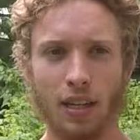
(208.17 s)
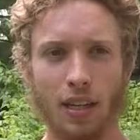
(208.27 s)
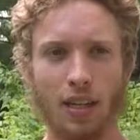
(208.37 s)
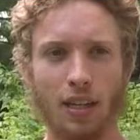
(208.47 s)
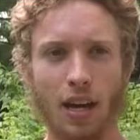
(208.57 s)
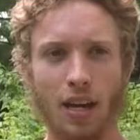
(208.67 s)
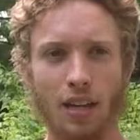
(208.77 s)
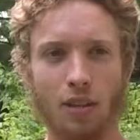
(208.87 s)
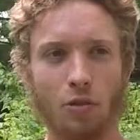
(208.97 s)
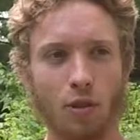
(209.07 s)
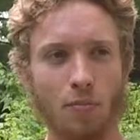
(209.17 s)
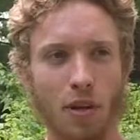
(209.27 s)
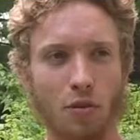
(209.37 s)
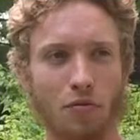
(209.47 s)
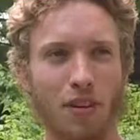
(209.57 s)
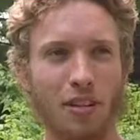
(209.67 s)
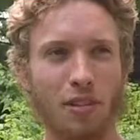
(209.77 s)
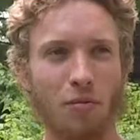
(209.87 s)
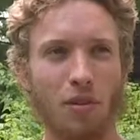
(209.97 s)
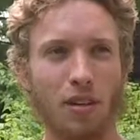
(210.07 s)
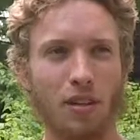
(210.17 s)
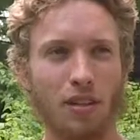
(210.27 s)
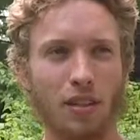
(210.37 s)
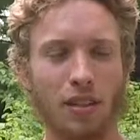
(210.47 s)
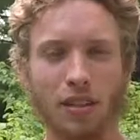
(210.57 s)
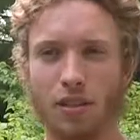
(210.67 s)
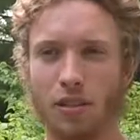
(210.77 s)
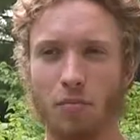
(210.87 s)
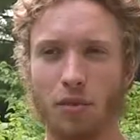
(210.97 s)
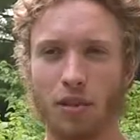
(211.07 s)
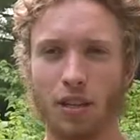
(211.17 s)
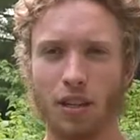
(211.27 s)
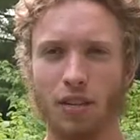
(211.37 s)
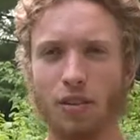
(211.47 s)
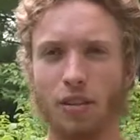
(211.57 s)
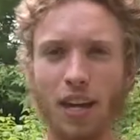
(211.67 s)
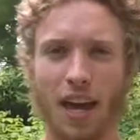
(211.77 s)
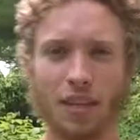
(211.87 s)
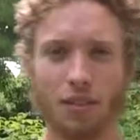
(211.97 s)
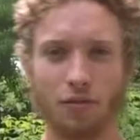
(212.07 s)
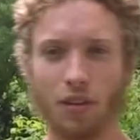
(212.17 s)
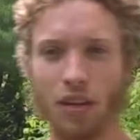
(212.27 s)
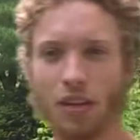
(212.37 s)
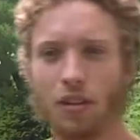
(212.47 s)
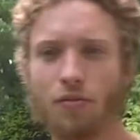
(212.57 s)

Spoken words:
and I can only paraphrase it, but it's something like, the task of life